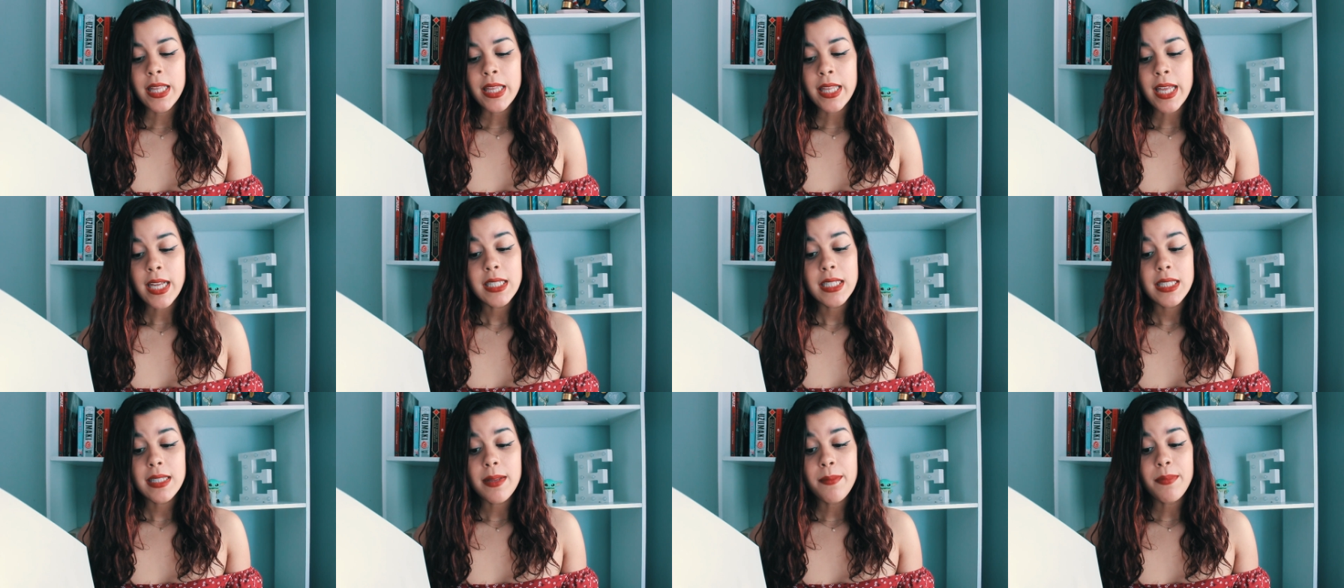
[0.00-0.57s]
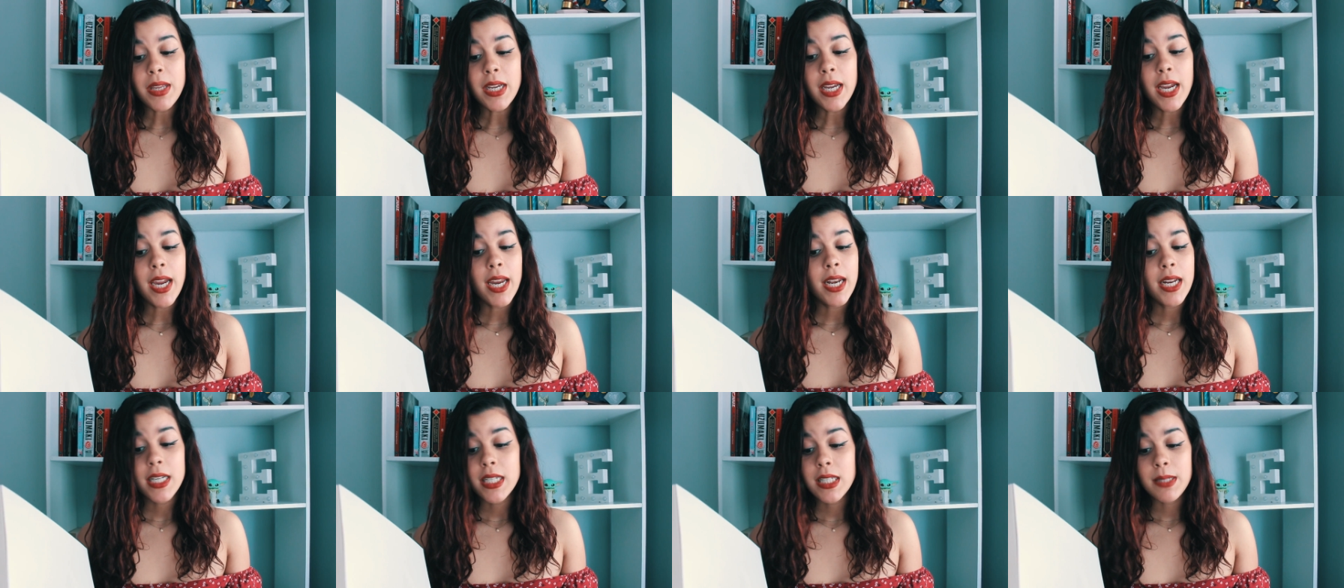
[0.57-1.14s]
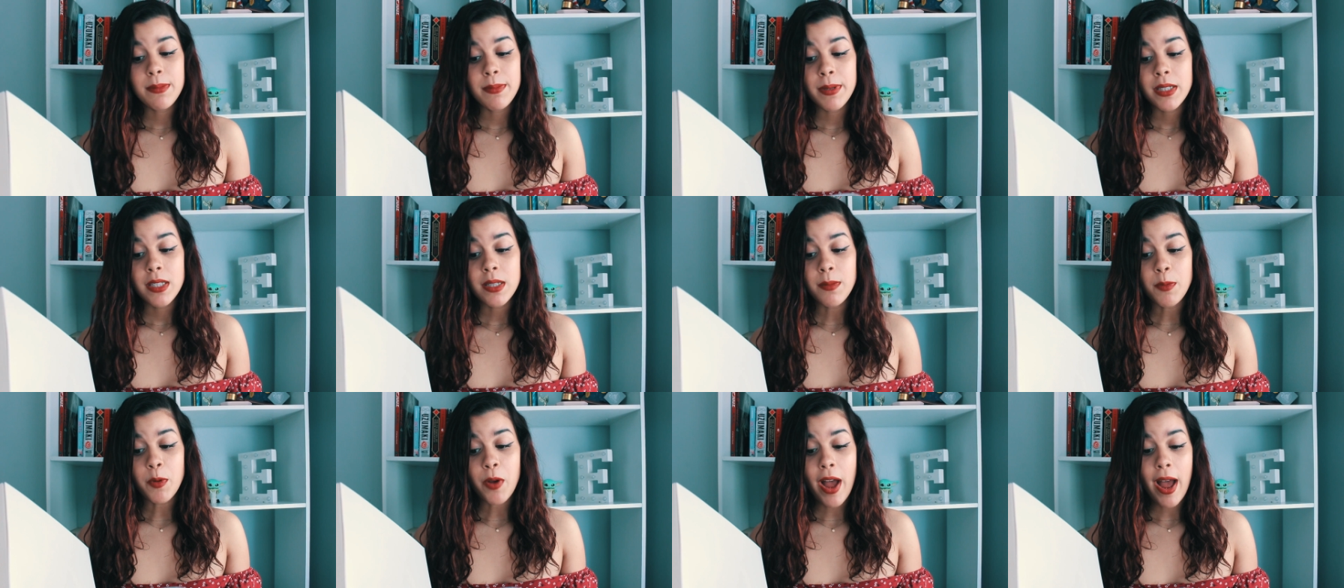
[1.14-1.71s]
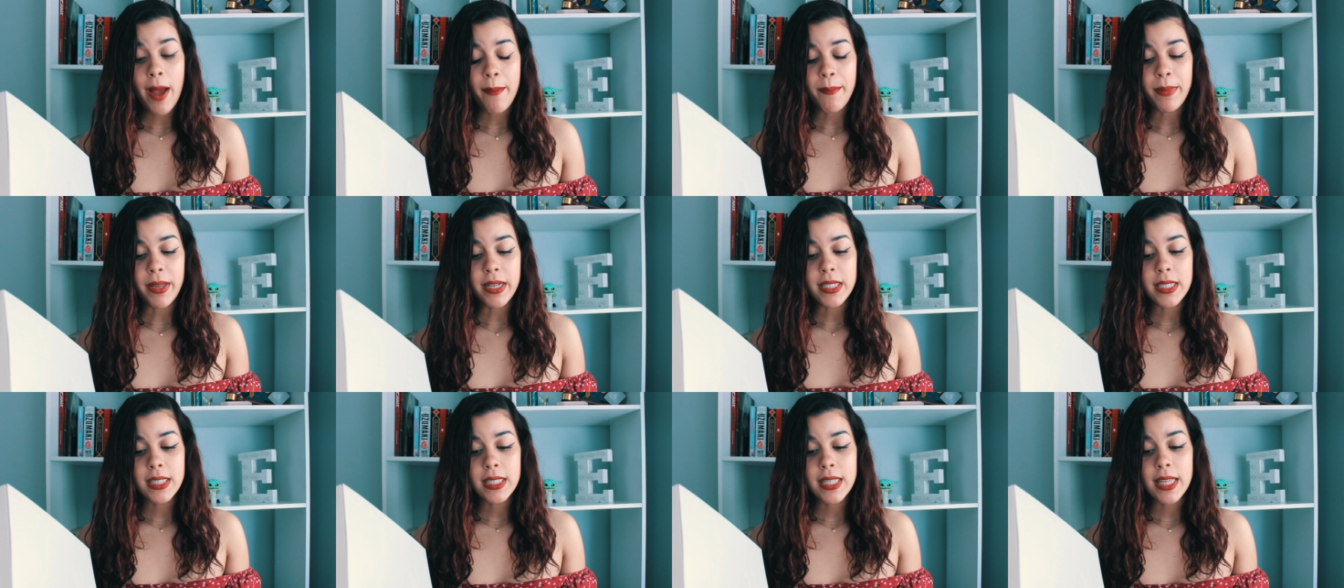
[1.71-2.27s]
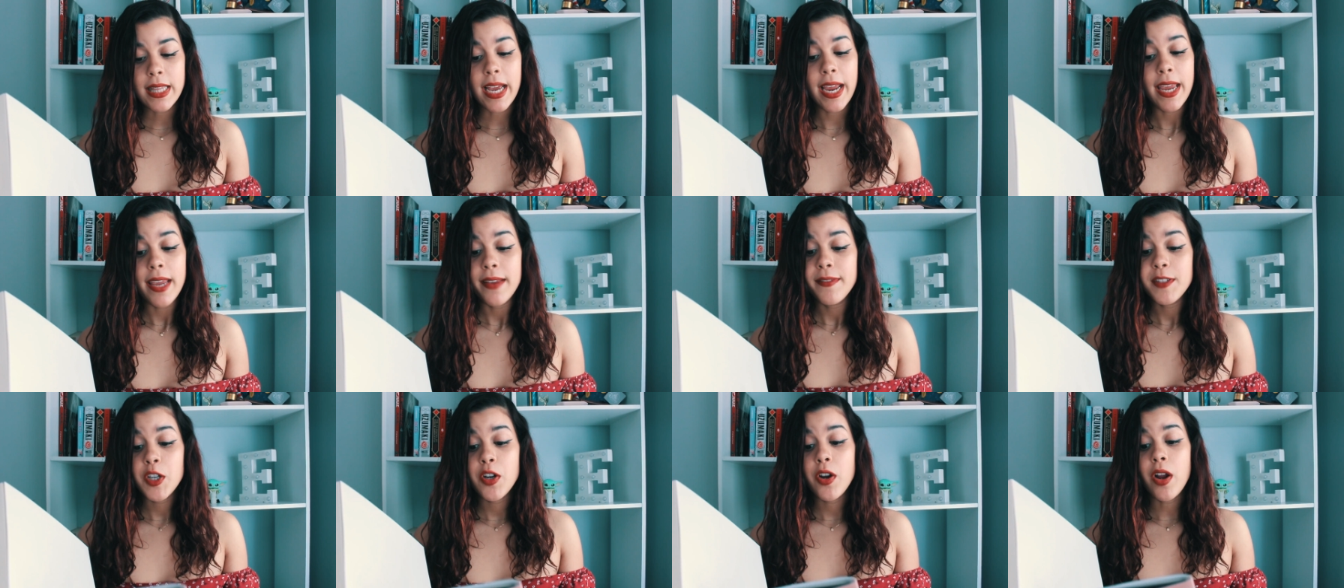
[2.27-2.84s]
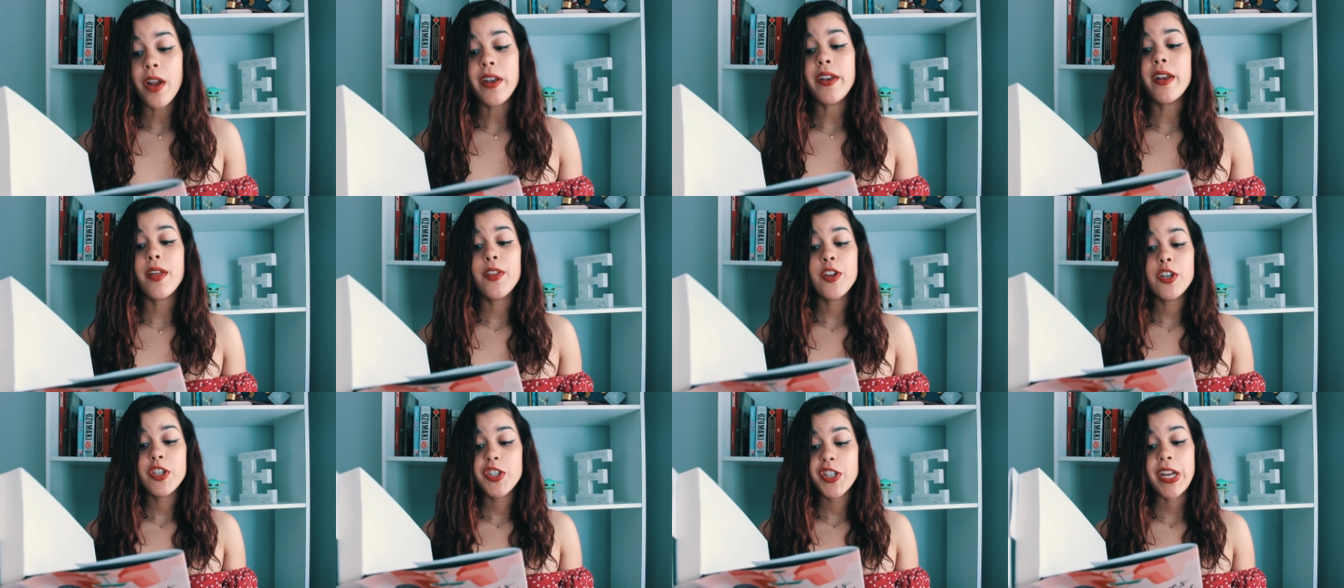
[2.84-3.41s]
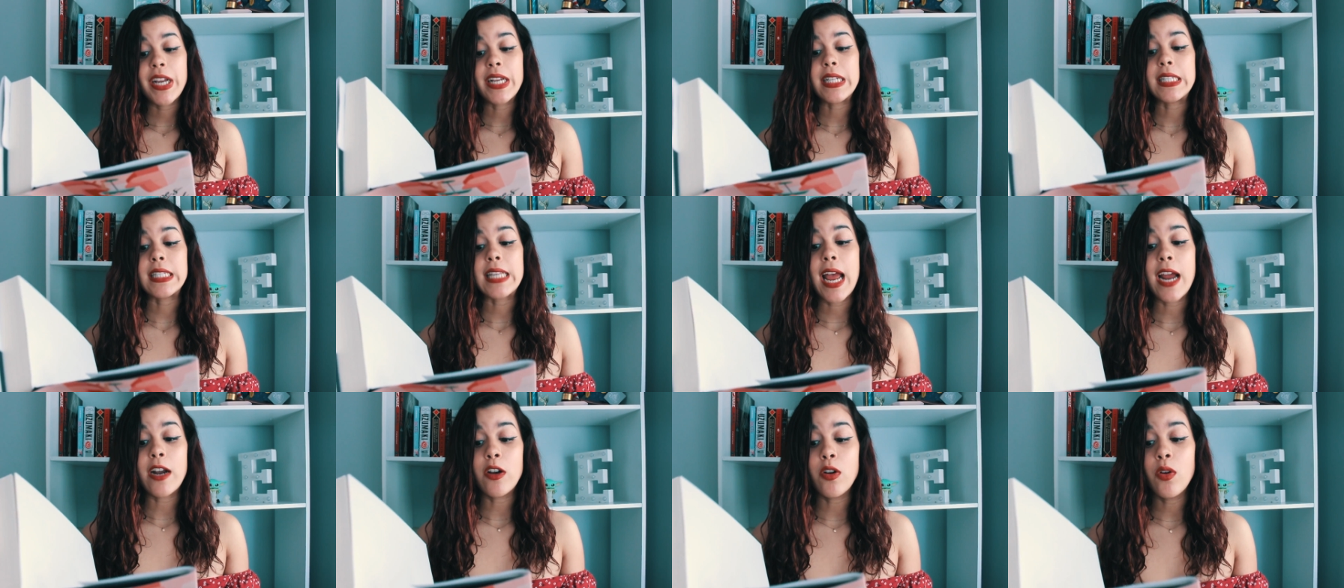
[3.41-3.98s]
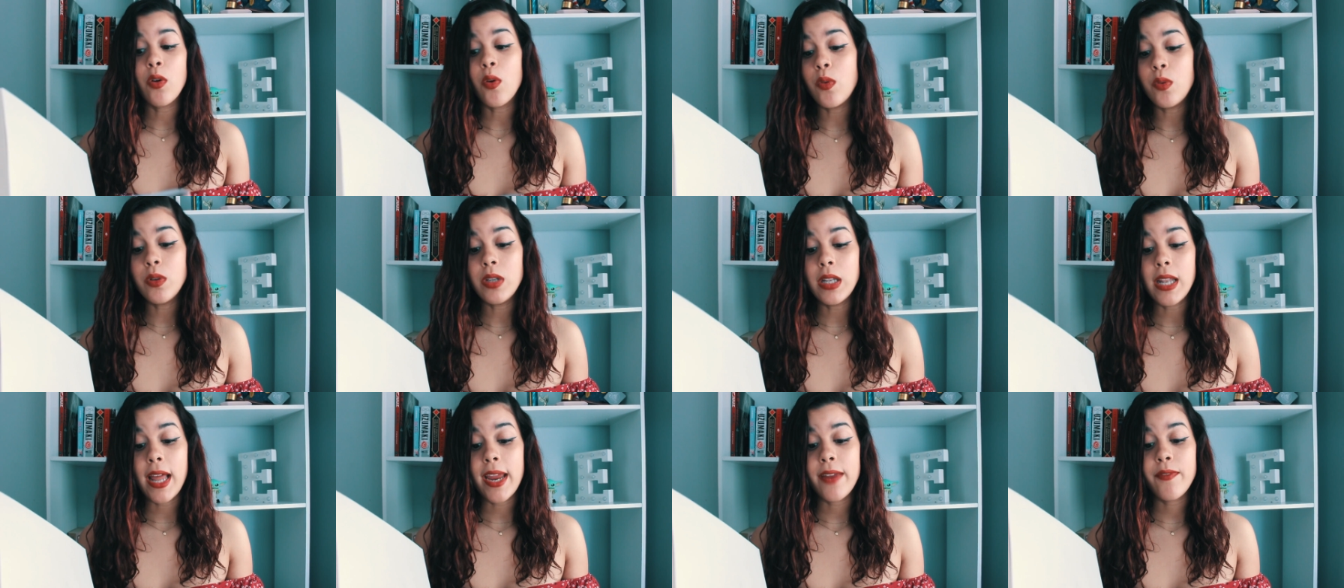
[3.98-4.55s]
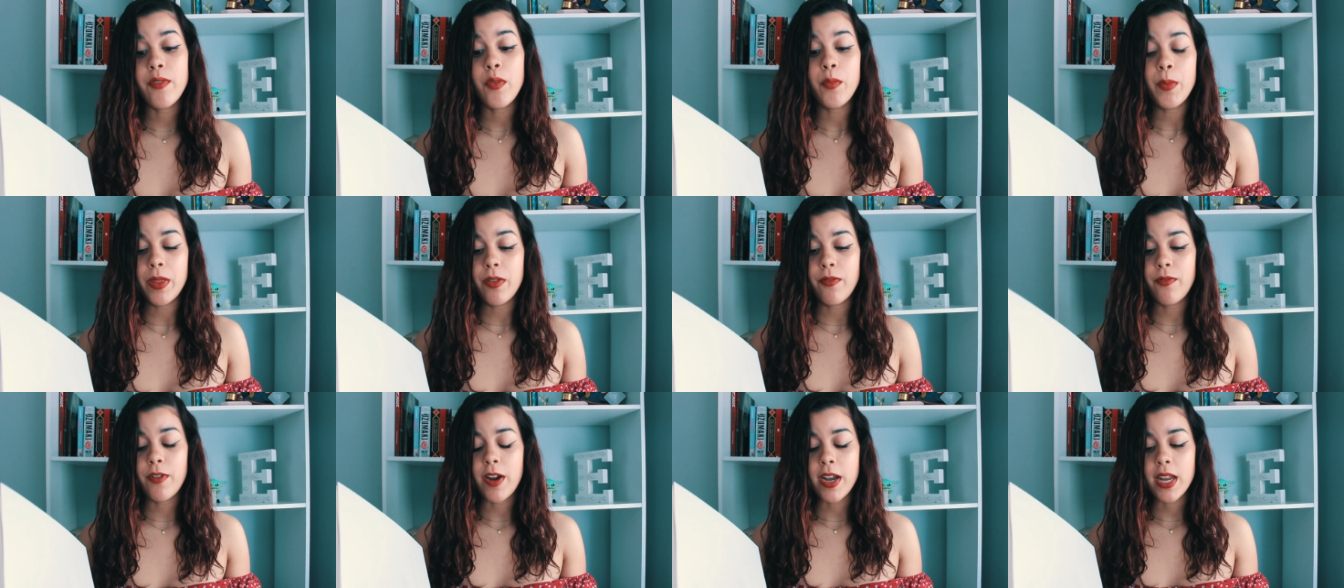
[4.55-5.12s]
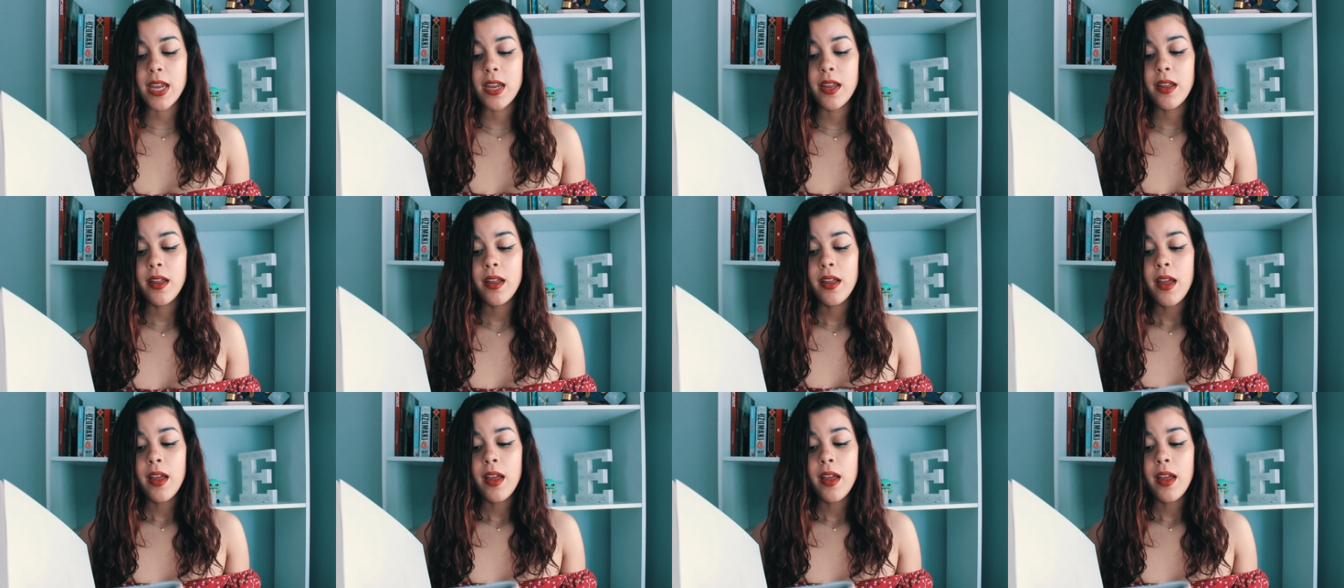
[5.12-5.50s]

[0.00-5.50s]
Then something inexplicable happens that gives her another chance at her old life with Freddie.